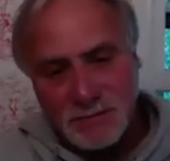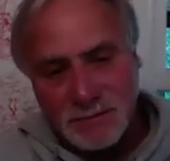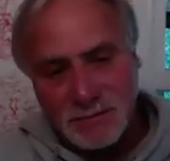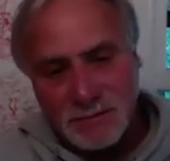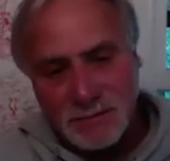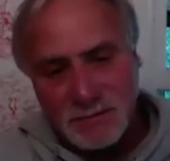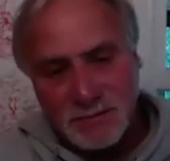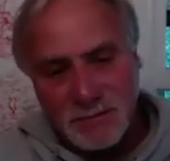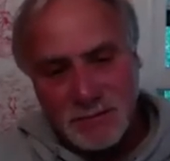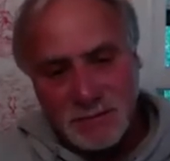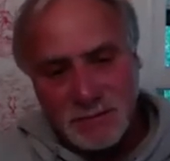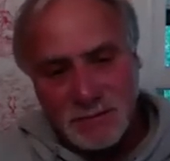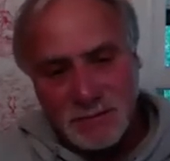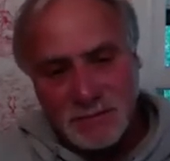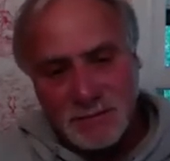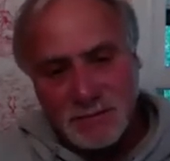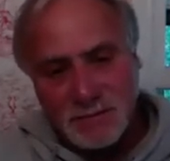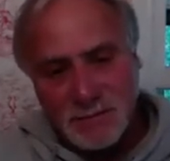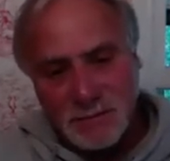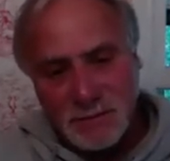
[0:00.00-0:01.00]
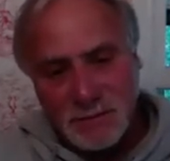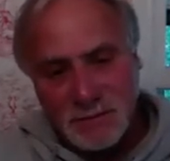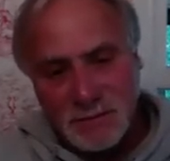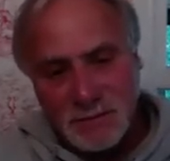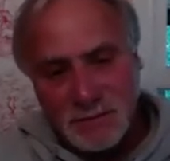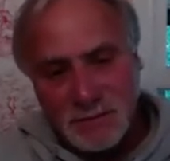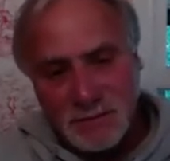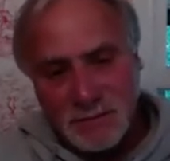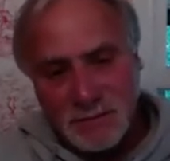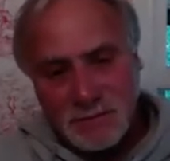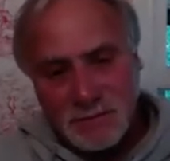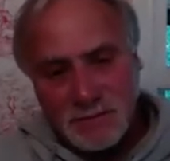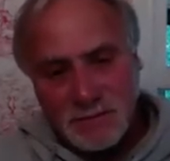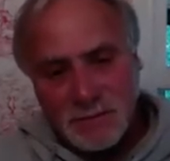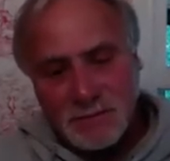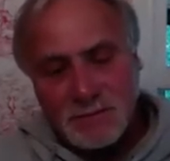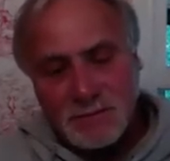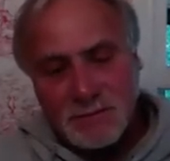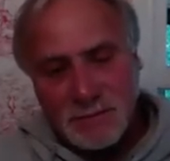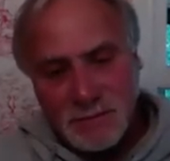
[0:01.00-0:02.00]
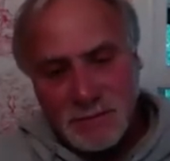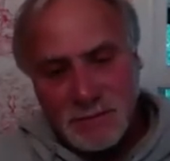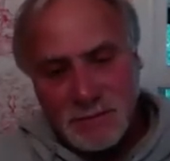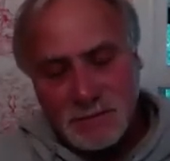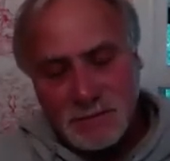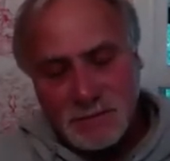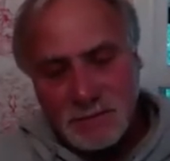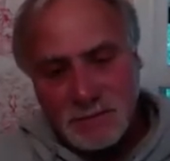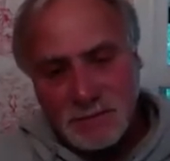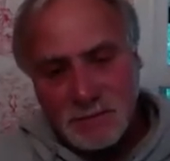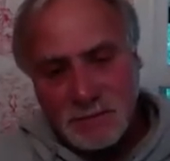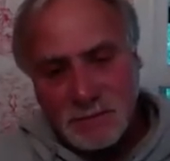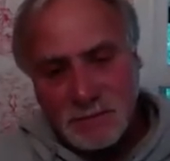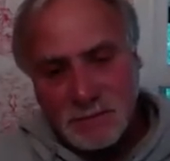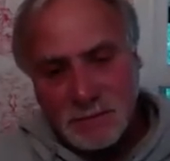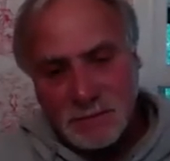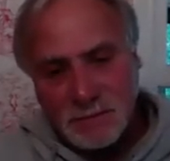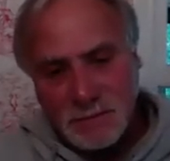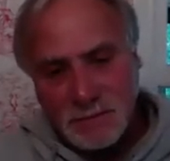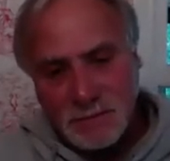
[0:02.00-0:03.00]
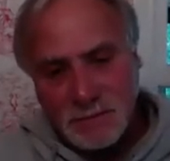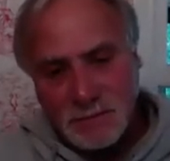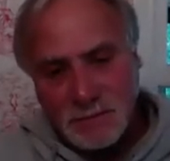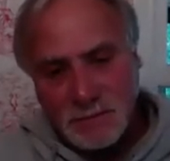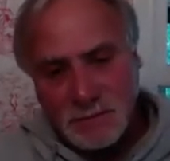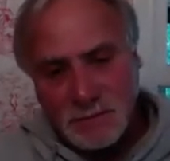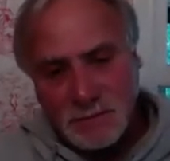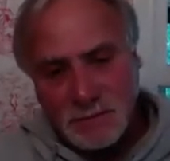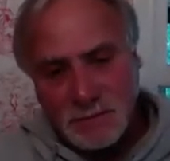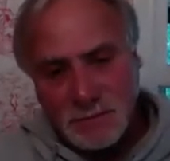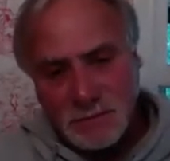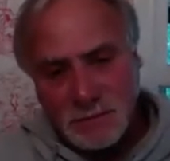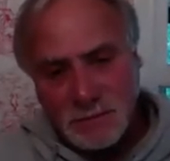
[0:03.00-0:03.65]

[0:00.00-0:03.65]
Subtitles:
[no speech]